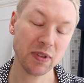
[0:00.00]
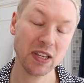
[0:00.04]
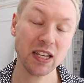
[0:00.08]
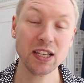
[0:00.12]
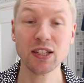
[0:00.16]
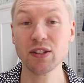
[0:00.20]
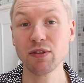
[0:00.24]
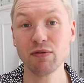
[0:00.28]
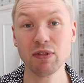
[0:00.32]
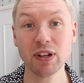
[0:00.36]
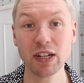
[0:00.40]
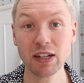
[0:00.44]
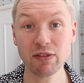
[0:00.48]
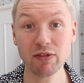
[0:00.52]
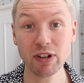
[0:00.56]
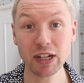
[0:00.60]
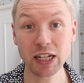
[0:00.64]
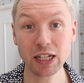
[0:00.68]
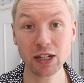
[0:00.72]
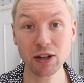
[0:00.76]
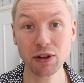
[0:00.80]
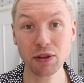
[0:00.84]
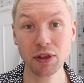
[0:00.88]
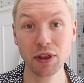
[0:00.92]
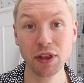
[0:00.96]
is a really,
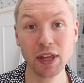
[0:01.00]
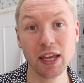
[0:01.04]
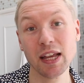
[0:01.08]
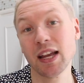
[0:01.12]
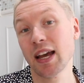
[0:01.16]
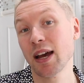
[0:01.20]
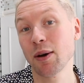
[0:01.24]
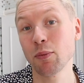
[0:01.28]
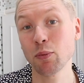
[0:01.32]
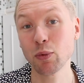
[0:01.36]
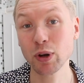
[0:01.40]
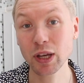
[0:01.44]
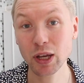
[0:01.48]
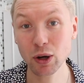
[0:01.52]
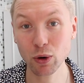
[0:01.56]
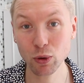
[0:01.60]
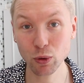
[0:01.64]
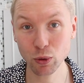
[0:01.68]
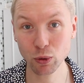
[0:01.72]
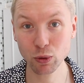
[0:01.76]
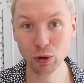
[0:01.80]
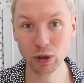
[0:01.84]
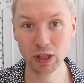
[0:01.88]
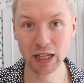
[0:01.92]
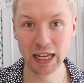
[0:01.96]
really good thing, and we're
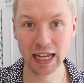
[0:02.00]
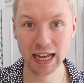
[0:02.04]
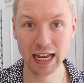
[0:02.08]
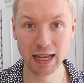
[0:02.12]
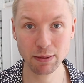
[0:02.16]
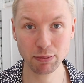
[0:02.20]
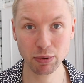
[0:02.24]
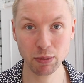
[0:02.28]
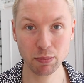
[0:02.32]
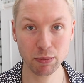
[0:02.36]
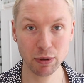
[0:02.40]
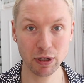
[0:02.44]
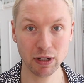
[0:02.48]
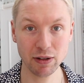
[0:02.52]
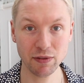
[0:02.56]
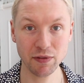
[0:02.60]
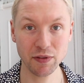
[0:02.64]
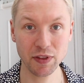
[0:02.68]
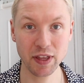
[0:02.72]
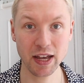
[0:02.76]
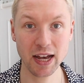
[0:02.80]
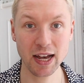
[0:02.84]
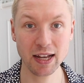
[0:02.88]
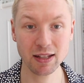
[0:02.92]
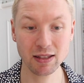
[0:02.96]
all capable
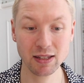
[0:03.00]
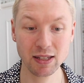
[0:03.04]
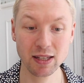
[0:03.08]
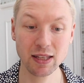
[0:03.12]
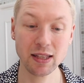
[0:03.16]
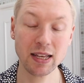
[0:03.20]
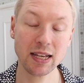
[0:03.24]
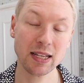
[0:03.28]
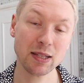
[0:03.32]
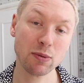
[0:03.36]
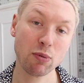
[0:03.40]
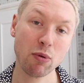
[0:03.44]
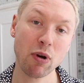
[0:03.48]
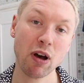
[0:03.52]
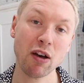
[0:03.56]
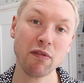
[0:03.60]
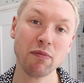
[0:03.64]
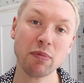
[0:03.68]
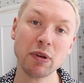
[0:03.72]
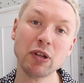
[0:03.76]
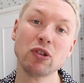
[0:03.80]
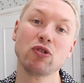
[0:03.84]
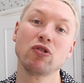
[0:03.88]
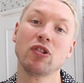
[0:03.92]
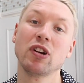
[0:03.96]
of that. So that's what
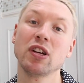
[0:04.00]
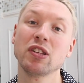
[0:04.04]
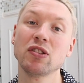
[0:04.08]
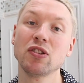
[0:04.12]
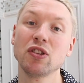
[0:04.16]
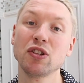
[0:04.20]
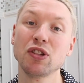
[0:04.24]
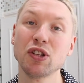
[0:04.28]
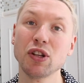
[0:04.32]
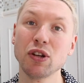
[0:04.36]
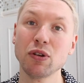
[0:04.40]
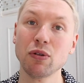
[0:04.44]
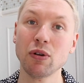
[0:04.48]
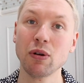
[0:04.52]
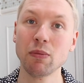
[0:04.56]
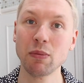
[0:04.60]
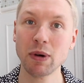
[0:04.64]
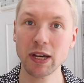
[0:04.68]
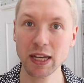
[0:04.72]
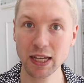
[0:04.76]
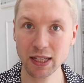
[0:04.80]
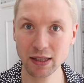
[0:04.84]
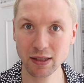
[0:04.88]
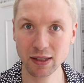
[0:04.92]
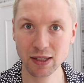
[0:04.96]
I've been trying to do on
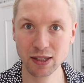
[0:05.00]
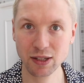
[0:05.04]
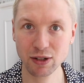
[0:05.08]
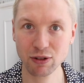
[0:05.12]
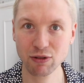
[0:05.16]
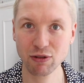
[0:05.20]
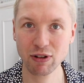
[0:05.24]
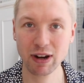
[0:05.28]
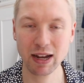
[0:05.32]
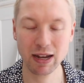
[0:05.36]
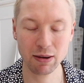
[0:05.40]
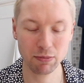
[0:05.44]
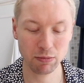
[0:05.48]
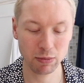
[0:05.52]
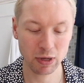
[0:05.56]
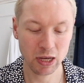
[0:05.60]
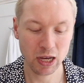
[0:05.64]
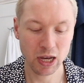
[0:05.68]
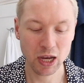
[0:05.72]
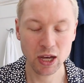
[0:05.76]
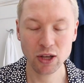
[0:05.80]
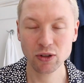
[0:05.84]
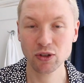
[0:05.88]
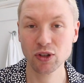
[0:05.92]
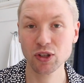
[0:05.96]
my Instagram,
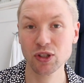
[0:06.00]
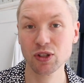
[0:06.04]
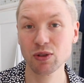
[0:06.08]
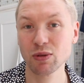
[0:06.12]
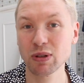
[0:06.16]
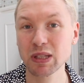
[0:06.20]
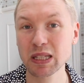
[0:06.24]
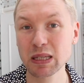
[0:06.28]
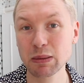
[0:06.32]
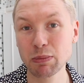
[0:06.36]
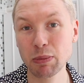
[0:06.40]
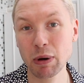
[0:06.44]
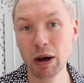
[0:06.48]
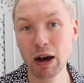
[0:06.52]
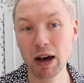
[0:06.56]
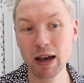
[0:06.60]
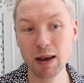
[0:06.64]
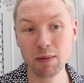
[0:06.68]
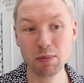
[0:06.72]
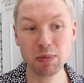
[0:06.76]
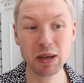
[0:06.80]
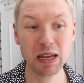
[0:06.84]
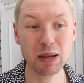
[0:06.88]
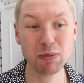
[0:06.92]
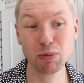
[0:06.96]
just to
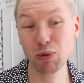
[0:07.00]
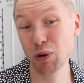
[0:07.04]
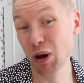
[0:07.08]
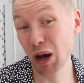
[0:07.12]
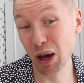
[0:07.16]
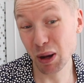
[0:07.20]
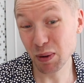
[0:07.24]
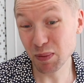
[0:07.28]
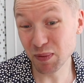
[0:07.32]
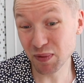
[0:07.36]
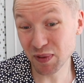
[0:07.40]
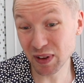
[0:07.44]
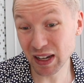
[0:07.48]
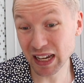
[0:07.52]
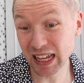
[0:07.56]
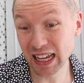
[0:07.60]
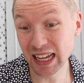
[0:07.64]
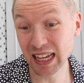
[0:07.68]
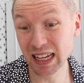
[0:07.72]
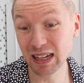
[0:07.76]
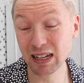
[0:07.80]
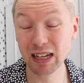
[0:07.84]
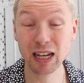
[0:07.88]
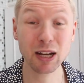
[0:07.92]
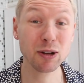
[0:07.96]
inspire people.
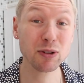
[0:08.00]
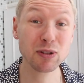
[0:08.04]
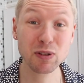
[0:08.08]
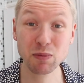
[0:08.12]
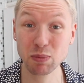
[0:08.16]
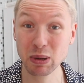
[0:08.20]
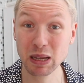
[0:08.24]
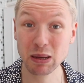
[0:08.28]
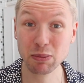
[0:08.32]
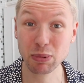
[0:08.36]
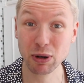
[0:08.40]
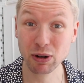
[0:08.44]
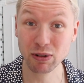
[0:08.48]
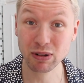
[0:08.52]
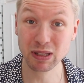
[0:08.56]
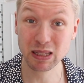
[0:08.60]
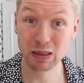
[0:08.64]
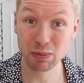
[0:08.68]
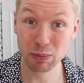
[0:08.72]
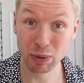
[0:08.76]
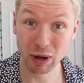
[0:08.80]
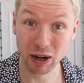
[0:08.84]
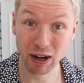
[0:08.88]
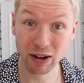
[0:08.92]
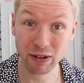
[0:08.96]
Hopefully loads of people are
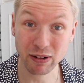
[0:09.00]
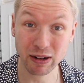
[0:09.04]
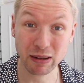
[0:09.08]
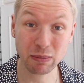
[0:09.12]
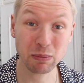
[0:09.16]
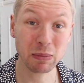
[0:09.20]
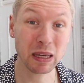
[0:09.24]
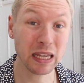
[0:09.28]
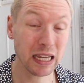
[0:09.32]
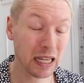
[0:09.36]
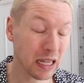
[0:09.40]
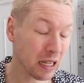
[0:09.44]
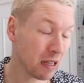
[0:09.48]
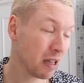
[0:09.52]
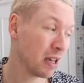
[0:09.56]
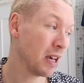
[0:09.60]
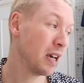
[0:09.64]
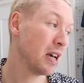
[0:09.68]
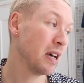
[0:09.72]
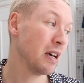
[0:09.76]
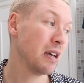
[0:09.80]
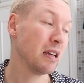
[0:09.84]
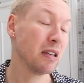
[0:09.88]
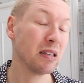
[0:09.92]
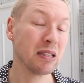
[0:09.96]
inspiring me,
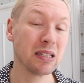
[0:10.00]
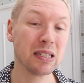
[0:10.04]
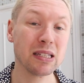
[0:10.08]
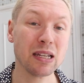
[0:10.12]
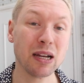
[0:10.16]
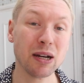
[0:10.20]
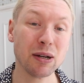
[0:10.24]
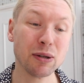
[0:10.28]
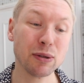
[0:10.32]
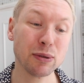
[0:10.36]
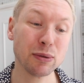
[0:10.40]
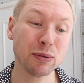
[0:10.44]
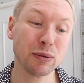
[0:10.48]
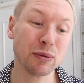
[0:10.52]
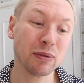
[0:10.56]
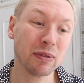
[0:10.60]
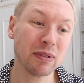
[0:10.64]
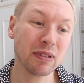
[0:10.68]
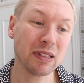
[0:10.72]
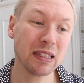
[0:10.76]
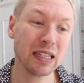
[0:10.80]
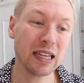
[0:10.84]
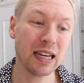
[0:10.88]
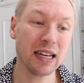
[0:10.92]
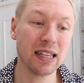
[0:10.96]
So
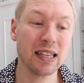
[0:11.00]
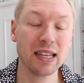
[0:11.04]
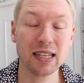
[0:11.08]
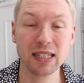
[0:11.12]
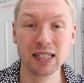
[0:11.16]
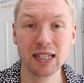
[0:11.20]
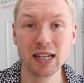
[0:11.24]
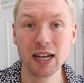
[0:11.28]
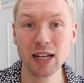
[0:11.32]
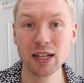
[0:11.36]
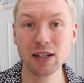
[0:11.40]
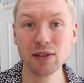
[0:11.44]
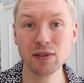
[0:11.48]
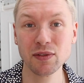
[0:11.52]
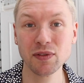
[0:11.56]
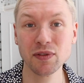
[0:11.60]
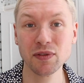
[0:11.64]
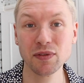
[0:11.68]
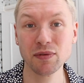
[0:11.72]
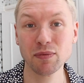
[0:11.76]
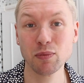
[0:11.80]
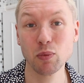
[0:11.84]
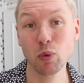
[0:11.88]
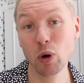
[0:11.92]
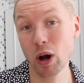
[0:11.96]
yeah, that's kind
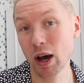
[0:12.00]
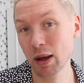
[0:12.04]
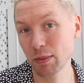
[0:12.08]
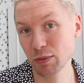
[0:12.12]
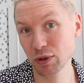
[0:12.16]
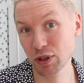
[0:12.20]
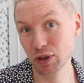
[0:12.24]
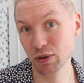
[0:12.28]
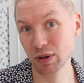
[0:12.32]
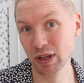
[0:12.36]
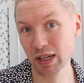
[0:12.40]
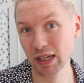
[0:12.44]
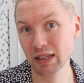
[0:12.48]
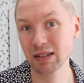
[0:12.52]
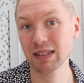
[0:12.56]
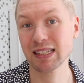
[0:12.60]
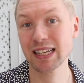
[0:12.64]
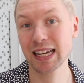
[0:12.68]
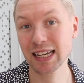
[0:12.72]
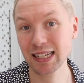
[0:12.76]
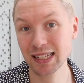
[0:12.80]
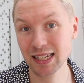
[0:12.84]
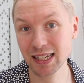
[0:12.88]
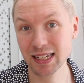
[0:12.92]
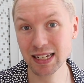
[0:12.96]
of what I'm doing
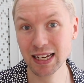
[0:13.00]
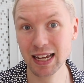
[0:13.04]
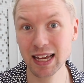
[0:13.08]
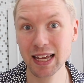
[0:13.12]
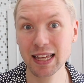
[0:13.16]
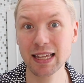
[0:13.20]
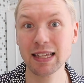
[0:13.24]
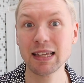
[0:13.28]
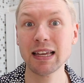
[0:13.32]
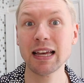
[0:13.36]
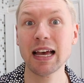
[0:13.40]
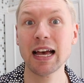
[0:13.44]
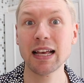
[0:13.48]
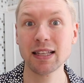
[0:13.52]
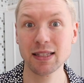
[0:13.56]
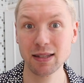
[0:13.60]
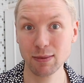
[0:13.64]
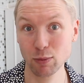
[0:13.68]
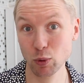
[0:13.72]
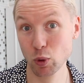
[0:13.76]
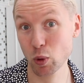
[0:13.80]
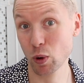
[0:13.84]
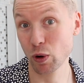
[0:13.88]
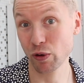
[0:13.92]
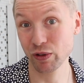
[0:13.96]
day to day as
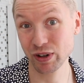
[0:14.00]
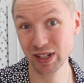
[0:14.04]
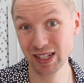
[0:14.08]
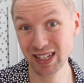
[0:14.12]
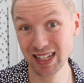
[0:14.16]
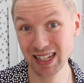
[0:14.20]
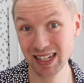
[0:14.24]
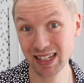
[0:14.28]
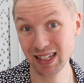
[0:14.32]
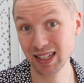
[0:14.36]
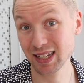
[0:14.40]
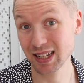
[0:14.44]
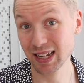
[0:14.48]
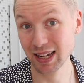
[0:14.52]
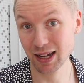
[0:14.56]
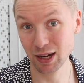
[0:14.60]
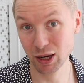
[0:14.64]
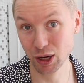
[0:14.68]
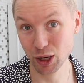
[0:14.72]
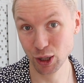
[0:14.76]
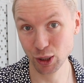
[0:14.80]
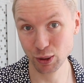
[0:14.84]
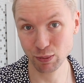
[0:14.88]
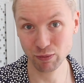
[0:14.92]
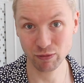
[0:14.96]
I'm quarantined at
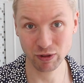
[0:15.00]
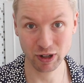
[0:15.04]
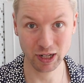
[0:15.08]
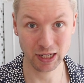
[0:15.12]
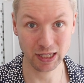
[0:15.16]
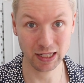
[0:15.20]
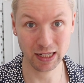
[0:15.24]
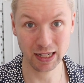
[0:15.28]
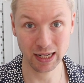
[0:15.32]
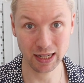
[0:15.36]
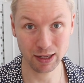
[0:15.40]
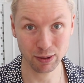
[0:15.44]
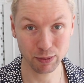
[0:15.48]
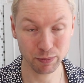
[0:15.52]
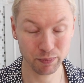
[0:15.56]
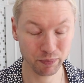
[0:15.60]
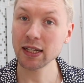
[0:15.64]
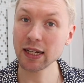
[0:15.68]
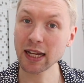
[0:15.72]
home right now.